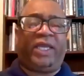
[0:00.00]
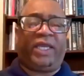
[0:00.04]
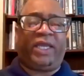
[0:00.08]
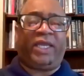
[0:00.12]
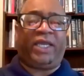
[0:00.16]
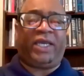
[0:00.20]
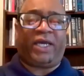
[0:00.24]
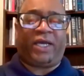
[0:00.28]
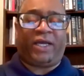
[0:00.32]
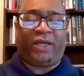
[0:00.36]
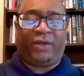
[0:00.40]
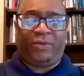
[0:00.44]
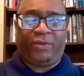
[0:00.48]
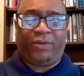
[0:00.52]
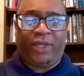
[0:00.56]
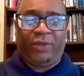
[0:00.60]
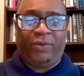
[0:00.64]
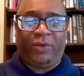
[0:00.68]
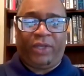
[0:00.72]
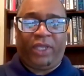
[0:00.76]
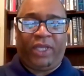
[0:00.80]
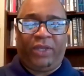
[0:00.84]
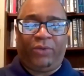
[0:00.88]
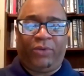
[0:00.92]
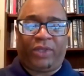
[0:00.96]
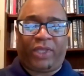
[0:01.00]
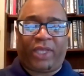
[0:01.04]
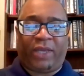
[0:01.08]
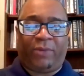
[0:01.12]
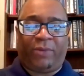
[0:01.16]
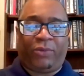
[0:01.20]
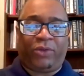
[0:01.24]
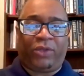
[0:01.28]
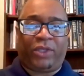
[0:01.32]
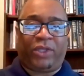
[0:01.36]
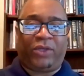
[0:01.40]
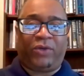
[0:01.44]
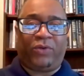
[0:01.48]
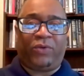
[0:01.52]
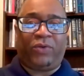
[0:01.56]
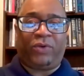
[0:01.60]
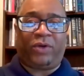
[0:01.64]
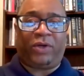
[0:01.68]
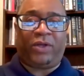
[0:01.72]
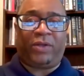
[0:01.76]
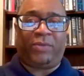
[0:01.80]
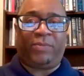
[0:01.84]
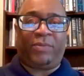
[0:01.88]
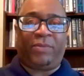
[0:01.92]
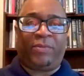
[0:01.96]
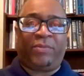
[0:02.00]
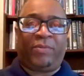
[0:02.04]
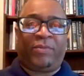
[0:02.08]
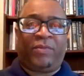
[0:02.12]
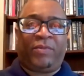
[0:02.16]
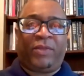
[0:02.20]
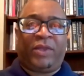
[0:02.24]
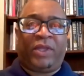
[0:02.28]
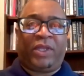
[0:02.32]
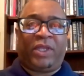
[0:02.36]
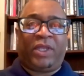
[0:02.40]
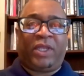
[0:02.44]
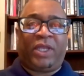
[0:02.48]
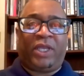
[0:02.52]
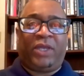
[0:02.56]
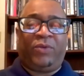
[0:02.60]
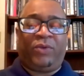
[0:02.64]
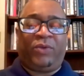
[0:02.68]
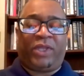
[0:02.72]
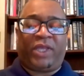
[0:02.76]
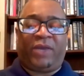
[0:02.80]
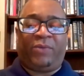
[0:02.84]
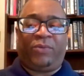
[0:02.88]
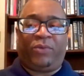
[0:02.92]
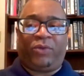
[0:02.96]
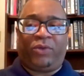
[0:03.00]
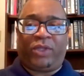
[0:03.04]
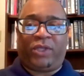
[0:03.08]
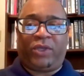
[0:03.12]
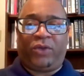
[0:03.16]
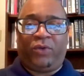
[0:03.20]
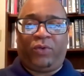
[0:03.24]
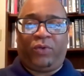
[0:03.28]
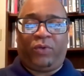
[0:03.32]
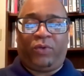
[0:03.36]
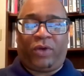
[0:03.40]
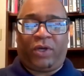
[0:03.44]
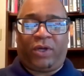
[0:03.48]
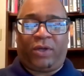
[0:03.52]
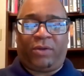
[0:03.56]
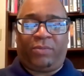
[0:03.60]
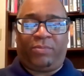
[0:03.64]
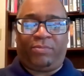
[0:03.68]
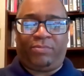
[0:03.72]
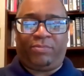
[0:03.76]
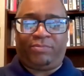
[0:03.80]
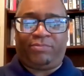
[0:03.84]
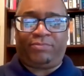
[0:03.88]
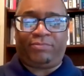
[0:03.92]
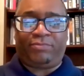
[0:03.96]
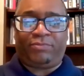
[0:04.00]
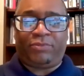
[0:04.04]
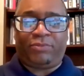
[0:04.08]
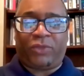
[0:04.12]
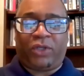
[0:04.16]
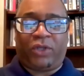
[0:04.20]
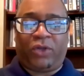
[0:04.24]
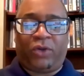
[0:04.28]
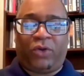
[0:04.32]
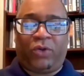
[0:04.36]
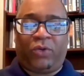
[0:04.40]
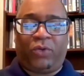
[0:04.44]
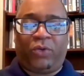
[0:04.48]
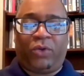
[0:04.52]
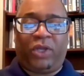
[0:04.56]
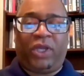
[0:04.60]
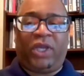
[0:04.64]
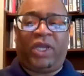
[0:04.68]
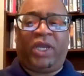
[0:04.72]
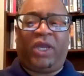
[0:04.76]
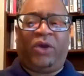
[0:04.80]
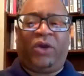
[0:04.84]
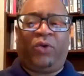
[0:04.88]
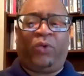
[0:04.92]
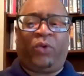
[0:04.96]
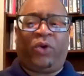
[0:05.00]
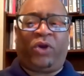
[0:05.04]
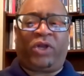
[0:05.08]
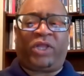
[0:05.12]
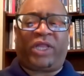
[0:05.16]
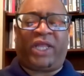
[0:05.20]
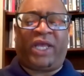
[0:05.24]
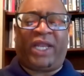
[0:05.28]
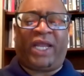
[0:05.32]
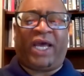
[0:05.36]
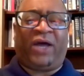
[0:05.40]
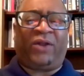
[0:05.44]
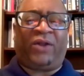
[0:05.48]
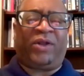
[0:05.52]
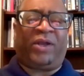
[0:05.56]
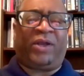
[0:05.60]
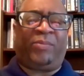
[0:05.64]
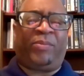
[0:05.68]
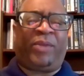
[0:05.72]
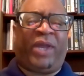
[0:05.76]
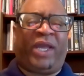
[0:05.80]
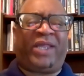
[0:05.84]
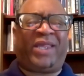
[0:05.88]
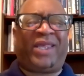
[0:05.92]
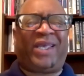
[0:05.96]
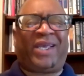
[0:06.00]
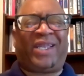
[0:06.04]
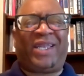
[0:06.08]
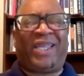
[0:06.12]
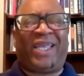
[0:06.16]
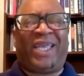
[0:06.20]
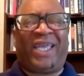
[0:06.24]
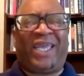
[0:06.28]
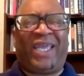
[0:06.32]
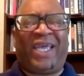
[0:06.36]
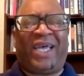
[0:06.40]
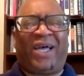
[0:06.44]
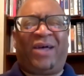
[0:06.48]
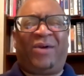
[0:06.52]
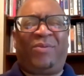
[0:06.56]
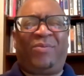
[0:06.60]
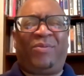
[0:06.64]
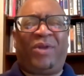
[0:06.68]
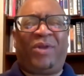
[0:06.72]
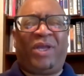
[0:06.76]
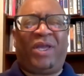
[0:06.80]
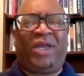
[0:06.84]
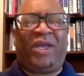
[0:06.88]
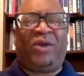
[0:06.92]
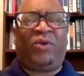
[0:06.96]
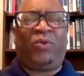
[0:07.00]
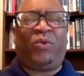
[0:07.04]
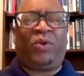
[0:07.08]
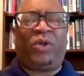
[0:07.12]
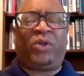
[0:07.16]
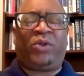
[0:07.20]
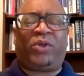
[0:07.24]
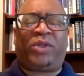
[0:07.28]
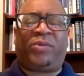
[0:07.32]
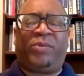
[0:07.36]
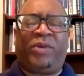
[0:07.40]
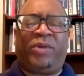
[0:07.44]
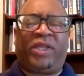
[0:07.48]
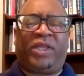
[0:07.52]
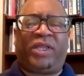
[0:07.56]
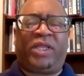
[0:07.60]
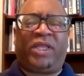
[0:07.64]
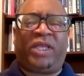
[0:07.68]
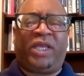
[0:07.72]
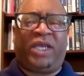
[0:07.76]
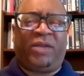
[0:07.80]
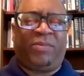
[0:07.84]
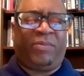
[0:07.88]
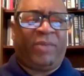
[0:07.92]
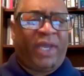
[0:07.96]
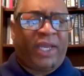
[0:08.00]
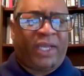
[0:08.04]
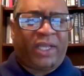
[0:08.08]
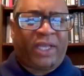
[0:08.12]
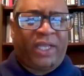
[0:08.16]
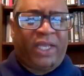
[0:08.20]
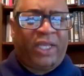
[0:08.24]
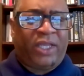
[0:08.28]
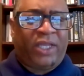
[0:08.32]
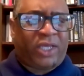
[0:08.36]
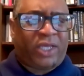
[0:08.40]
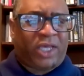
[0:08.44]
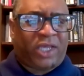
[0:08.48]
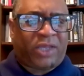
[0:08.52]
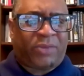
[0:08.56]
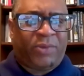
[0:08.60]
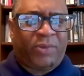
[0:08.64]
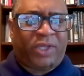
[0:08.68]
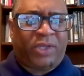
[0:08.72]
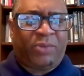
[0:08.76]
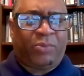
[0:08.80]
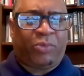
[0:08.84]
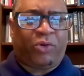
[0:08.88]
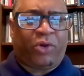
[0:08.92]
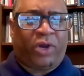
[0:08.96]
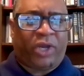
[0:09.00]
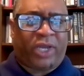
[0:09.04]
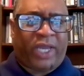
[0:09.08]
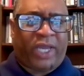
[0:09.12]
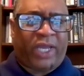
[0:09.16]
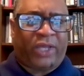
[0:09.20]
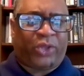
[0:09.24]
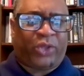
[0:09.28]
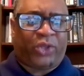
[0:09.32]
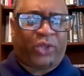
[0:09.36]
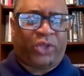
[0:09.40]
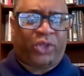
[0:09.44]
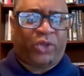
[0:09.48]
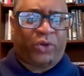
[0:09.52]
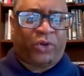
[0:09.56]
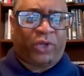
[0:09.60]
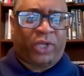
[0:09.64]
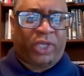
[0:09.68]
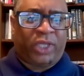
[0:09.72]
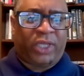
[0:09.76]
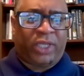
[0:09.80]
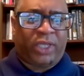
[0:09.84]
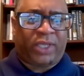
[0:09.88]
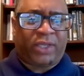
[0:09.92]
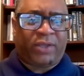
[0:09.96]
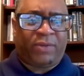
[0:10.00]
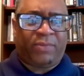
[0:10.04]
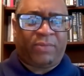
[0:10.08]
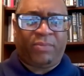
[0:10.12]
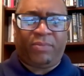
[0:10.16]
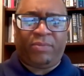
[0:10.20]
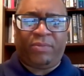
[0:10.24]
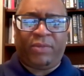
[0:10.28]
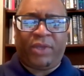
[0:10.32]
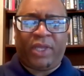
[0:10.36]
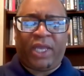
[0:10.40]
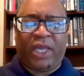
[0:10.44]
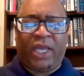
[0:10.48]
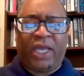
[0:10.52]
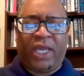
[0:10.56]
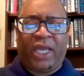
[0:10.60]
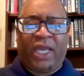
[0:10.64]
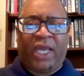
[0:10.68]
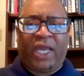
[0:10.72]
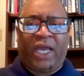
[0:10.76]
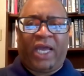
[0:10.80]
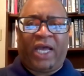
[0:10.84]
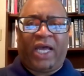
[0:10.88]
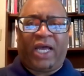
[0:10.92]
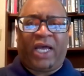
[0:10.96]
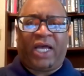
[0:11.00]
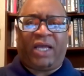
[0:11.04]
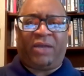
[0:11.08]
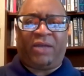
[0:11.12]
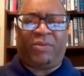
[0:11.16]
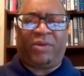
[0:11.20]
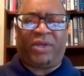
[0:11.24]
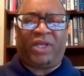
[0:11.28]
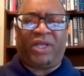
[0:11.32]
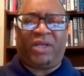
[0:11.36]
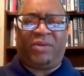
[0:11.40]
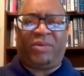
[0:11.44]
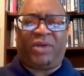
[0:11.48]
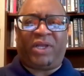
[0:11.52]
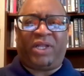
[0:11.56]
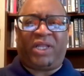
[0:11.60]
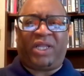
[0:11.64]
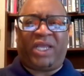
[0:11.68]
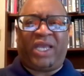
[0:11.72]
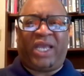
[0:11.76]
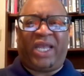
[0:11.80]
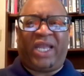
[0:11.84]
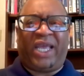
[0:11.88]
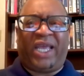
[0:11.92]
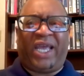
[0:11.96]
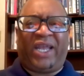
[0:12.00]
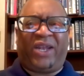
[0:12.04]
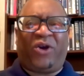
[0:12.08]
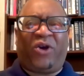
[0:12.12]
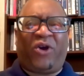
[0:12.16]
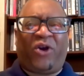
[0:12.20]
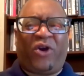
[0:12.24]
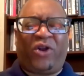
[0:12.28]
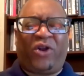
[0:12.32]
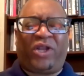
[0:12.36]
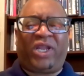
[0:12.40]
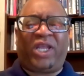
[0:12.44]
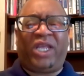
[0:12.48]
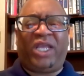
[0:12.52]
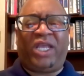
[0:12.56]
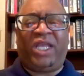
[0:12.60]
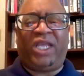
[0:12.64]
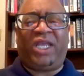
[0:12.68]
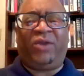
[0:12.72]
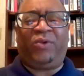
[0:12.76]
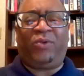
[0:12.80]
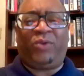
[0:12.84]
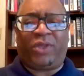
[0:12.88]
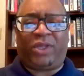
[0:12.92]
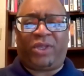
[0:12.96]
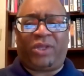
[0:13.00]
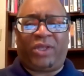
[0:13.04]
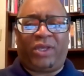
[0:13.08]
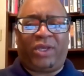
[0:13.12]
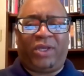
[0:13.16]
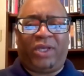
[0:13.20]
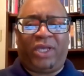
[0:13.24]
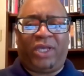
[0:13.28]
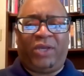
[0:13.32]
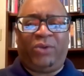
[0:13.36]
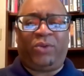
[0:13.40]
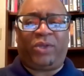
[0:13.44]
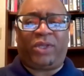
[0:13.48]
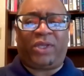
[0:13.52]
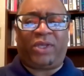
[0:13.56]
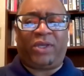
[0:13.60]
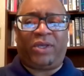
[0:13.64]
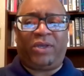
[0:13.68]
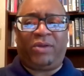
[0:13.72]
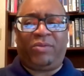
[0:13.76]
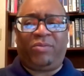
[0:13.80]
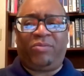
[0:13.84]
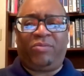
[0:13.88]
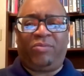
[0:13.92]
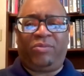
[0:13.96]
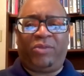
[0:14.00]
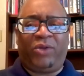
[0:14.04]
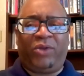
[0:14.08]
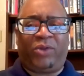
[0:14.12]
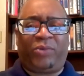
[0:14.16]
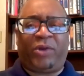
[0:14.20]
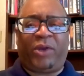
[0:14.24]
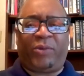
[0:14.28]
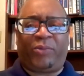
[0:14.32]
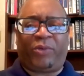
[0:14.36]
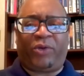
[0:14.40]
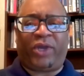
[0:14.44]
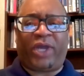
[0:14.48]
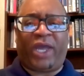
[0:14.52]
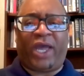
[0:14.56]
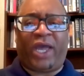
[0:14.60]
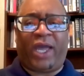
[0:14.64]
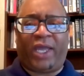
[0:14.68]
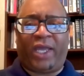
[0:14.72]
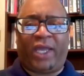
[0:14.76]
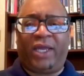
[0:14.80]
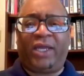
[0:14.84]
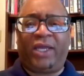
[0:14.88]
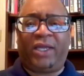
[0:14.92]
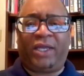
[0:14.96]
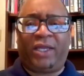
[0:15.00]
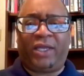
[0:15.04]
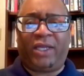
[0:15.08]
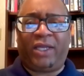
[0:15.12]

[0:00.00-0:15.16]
he uh, he he was able to uh, he was able to uh, work that out. Uh, basically, uh, Wendell Smith did make the adjustment to broadcast journalism, uh, but, but at, at, heart he was a he was a newspaper guy.